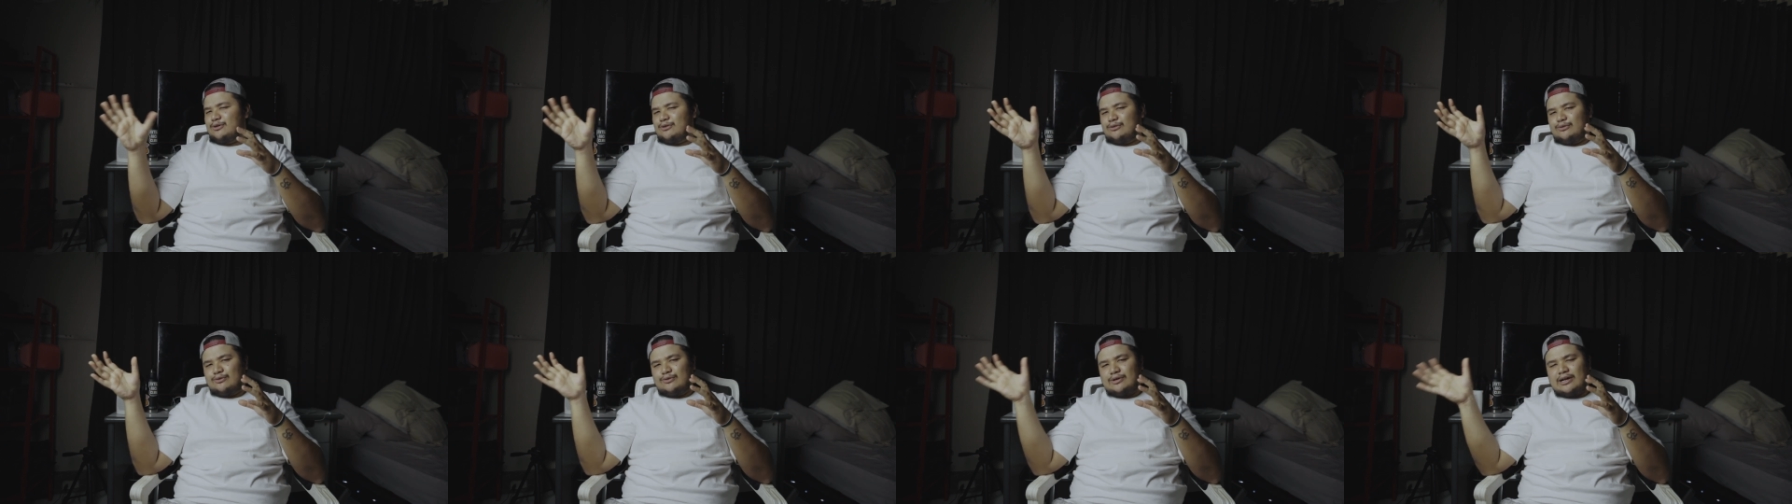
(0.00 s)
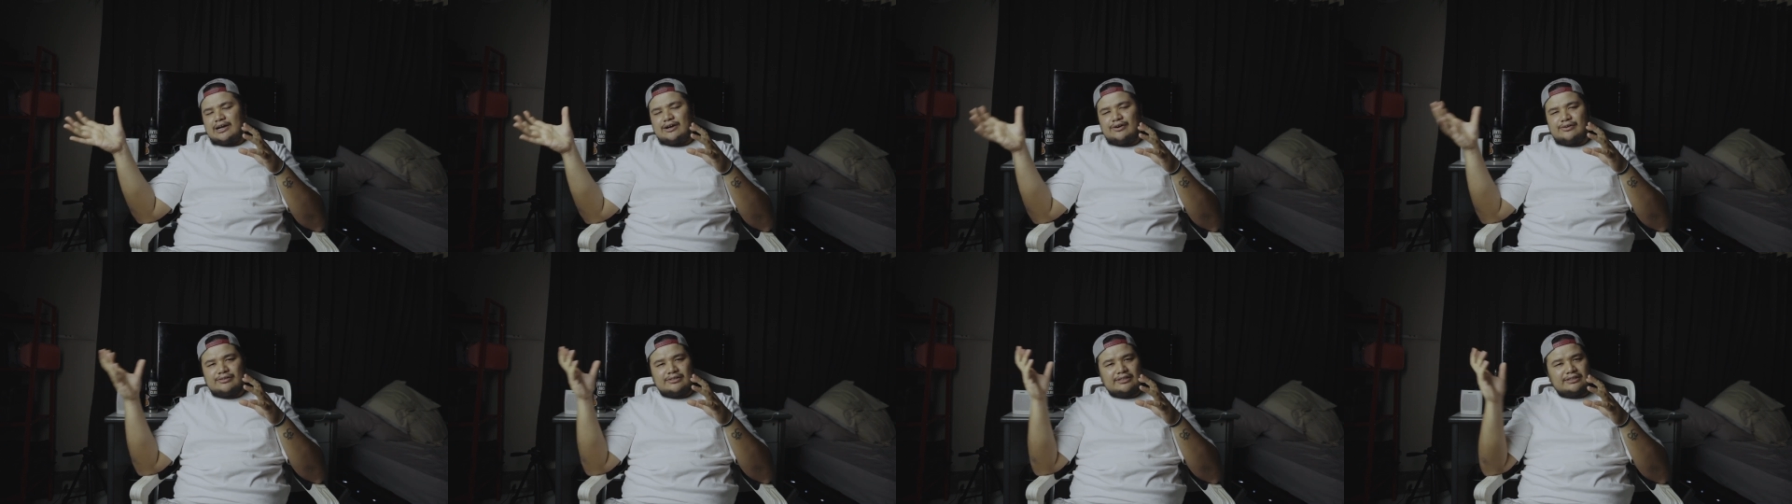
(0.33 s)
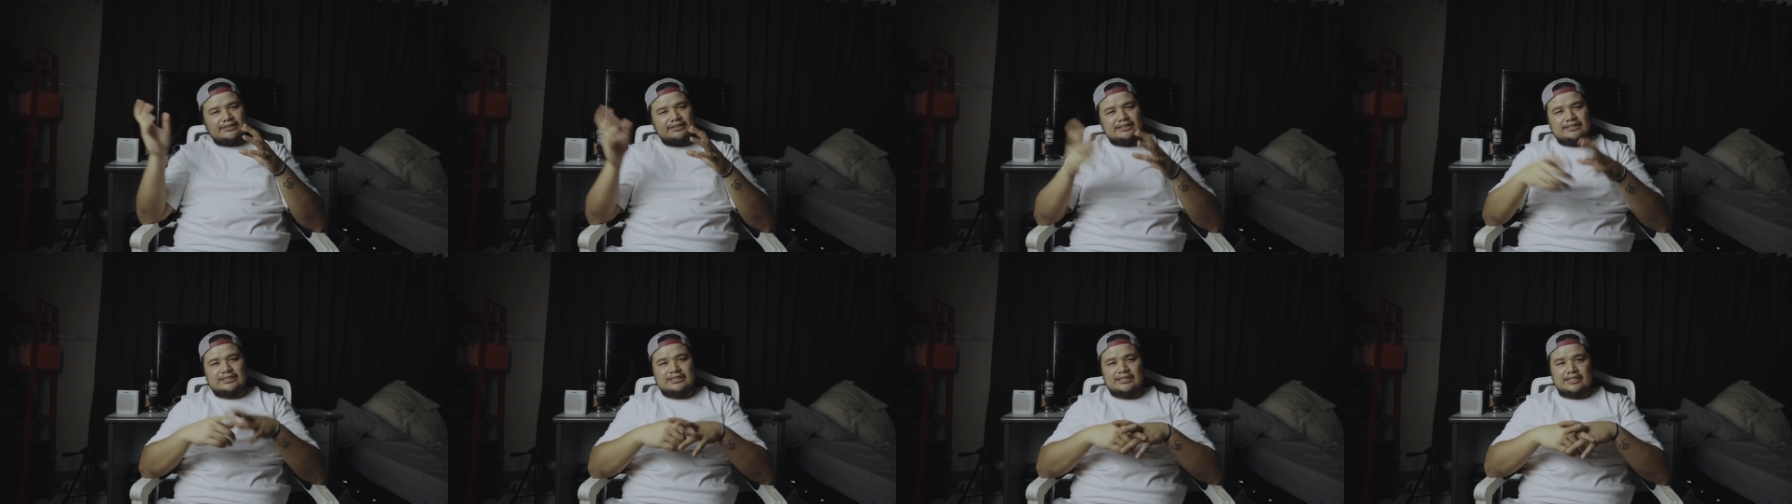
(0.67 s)
all throughout
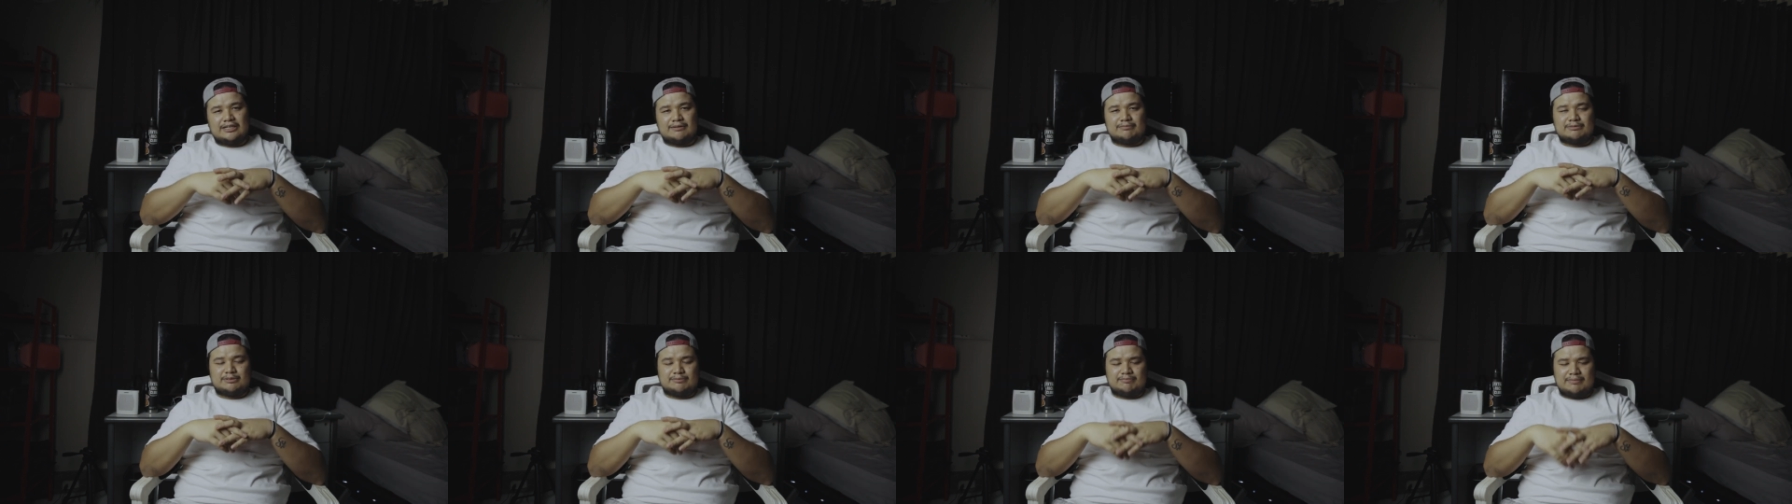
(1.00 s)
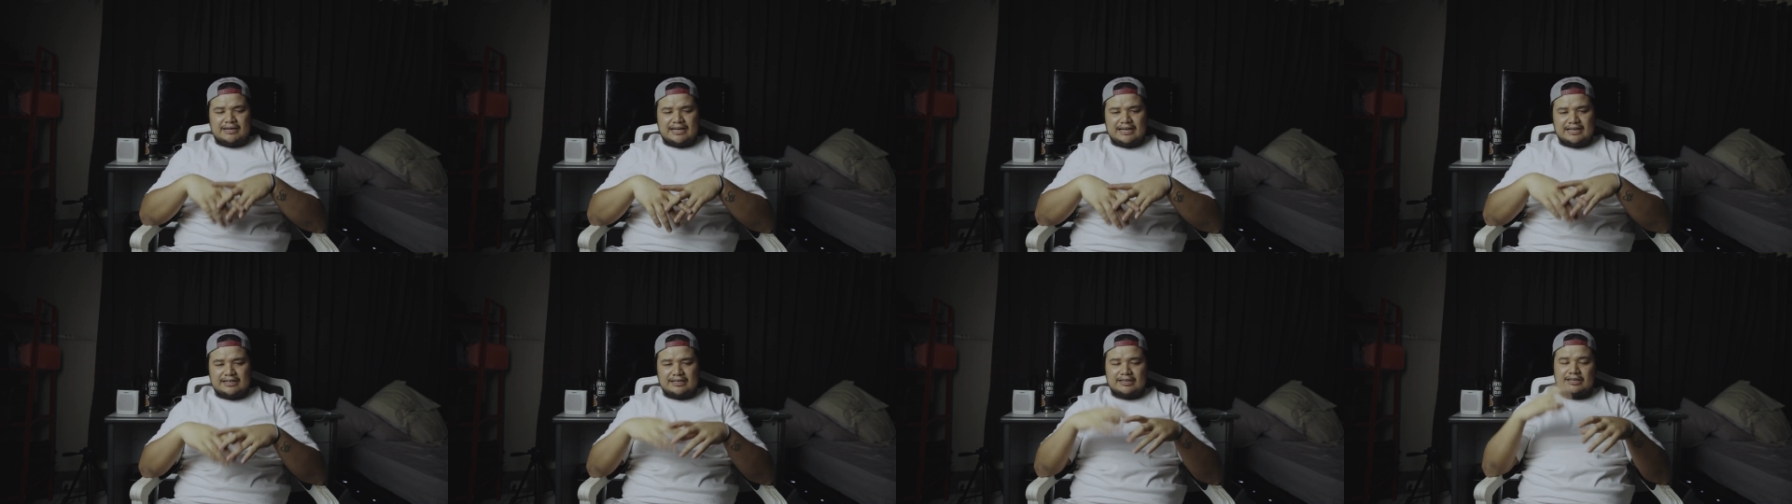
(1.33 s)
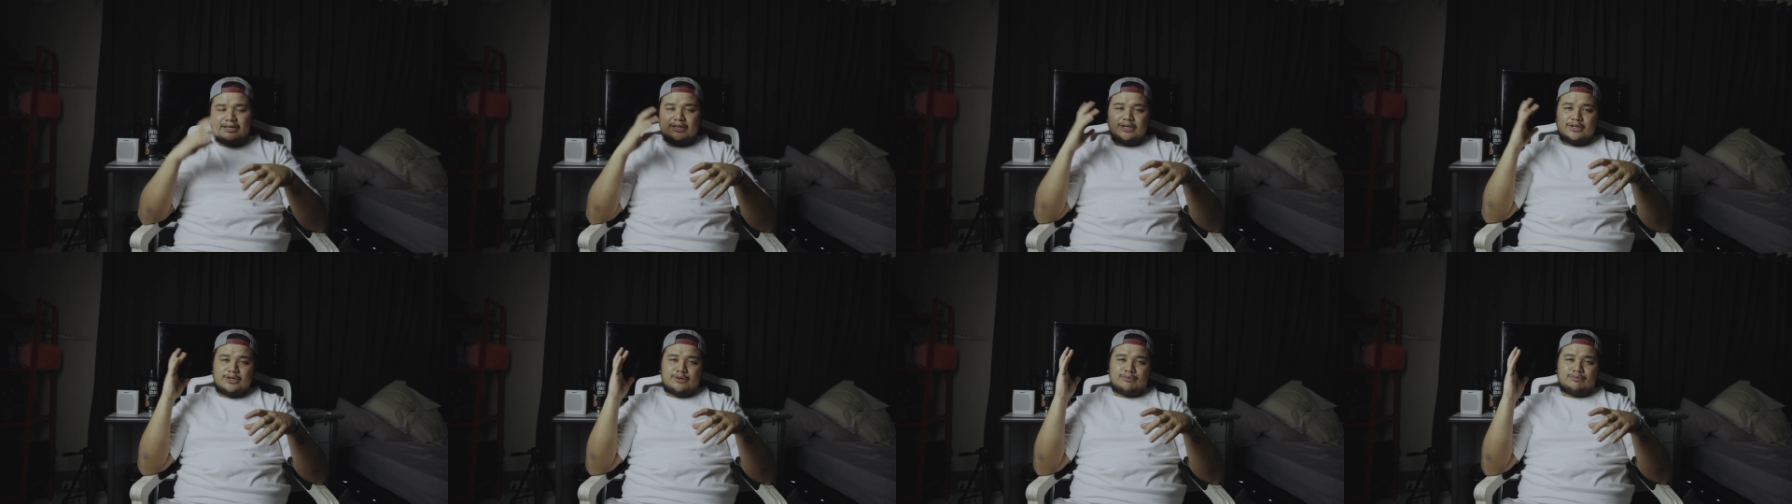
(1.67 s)
until she comes back
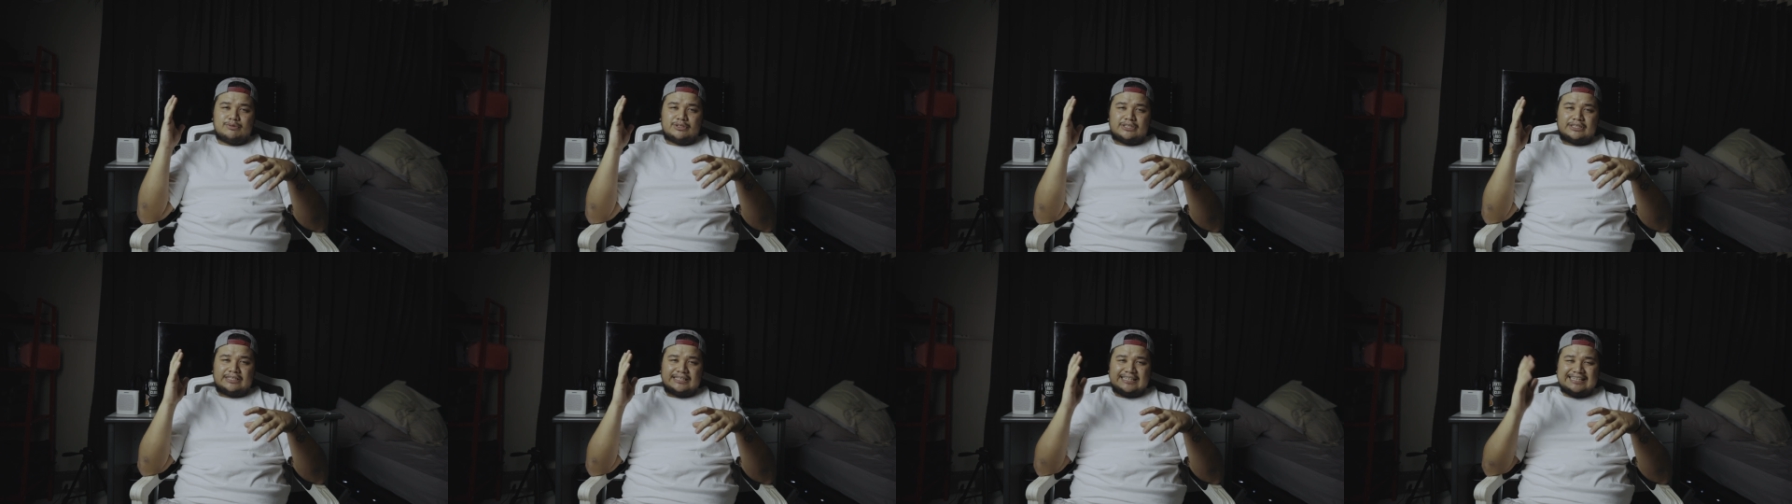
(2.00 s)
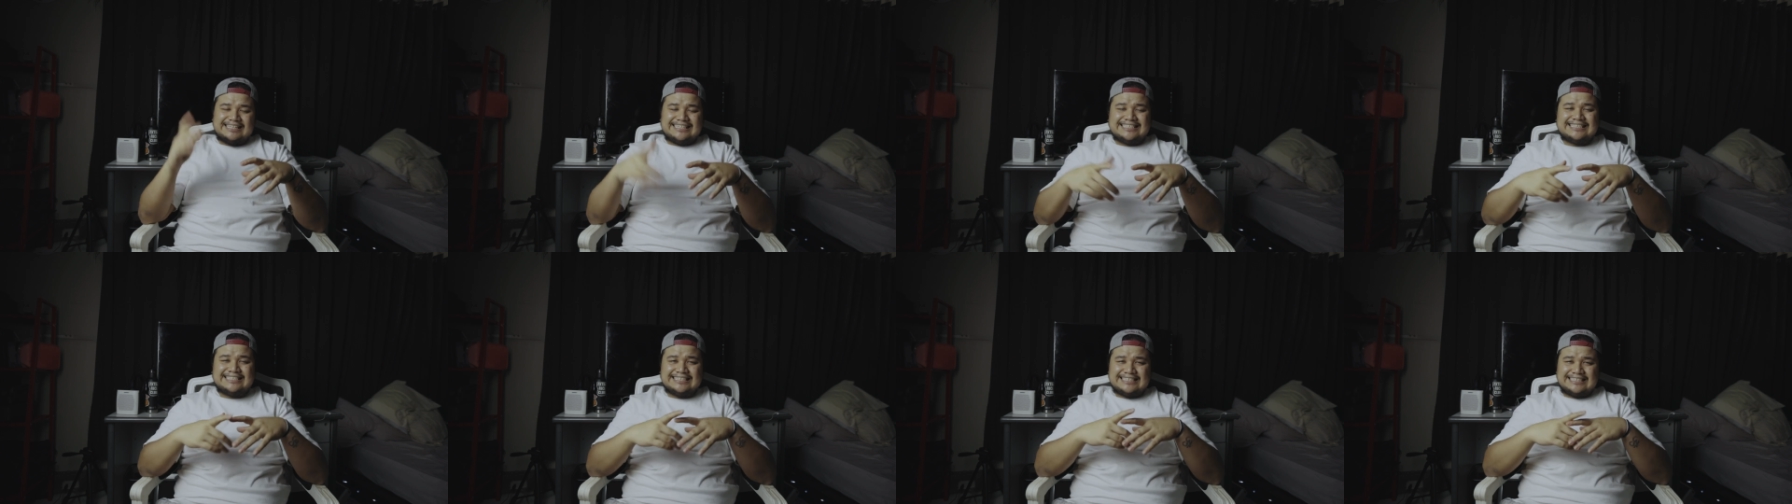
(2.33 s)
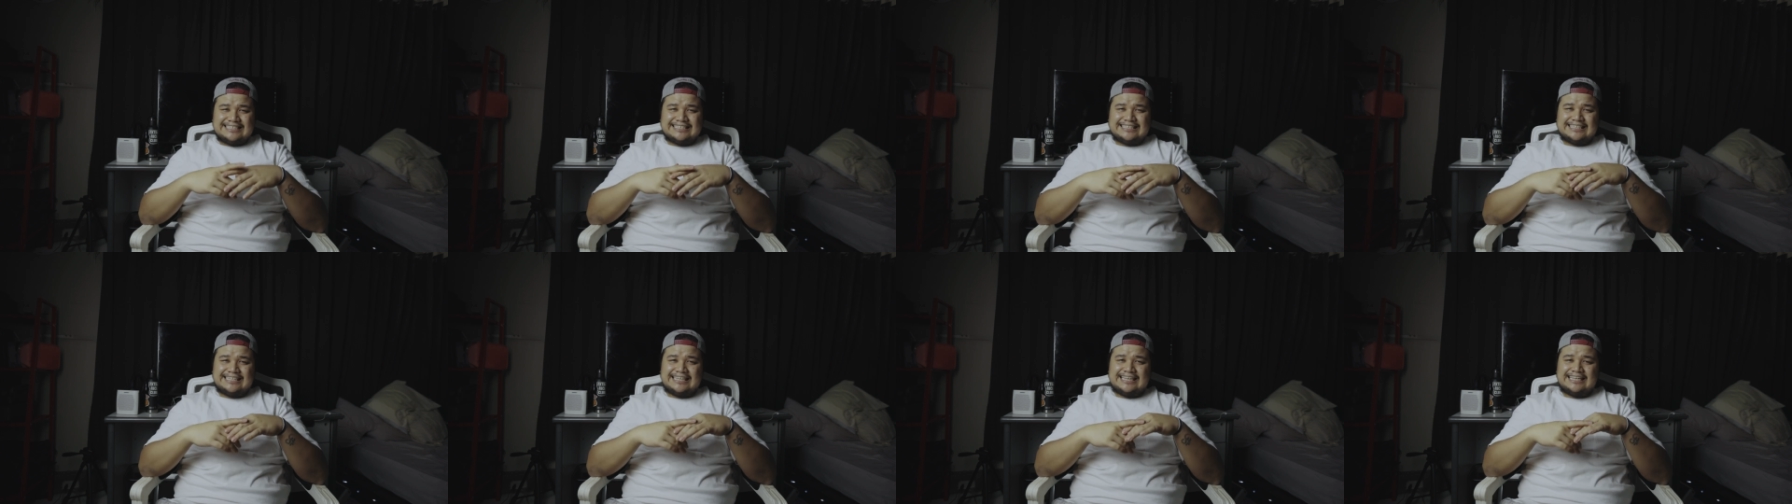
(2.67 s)
which
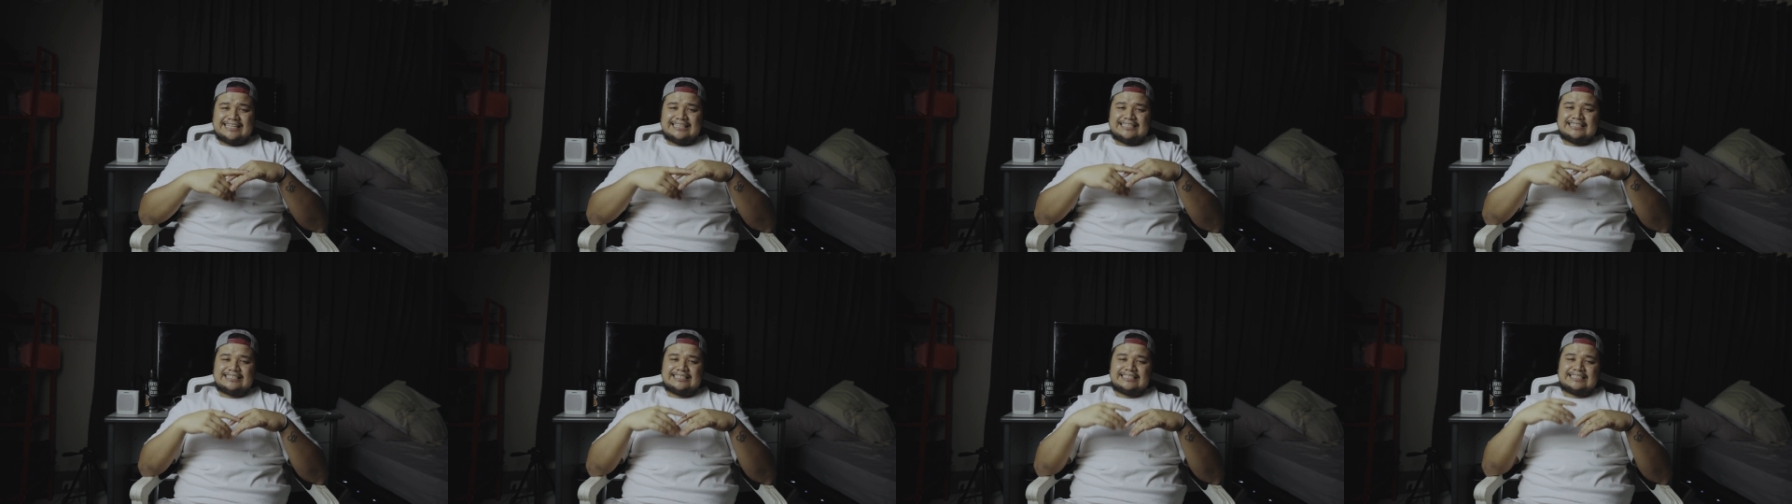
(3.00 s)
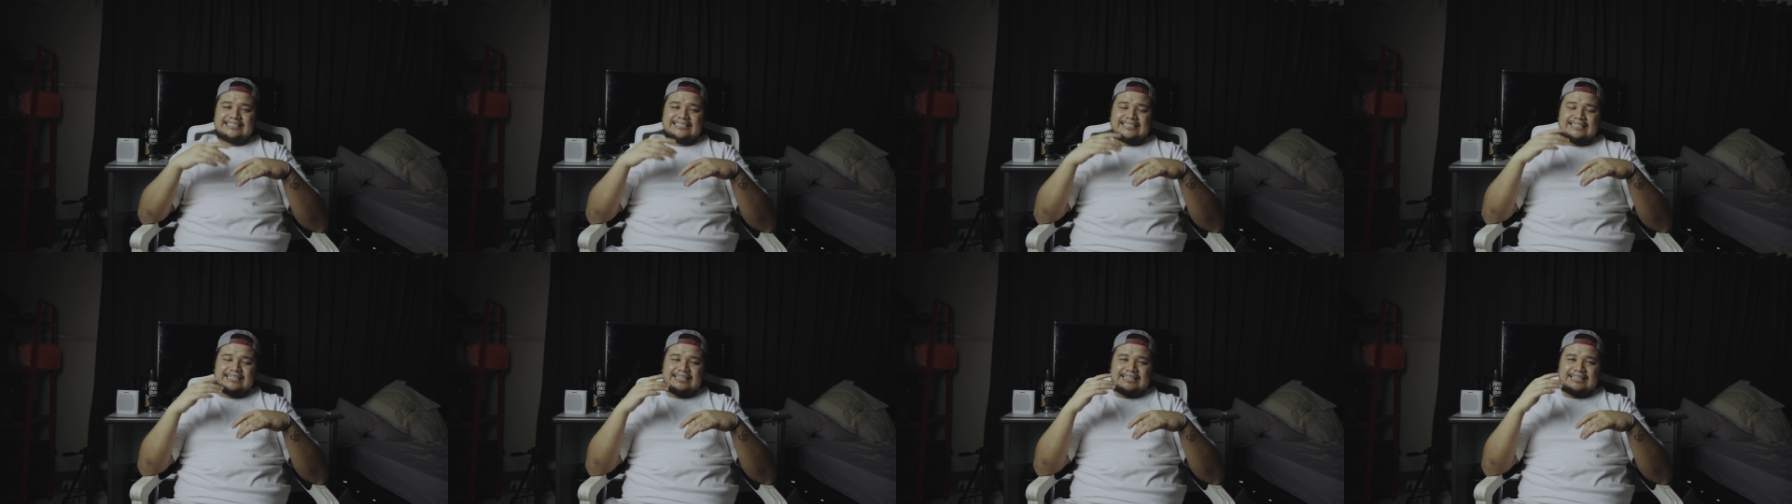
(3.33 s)
isn't the case.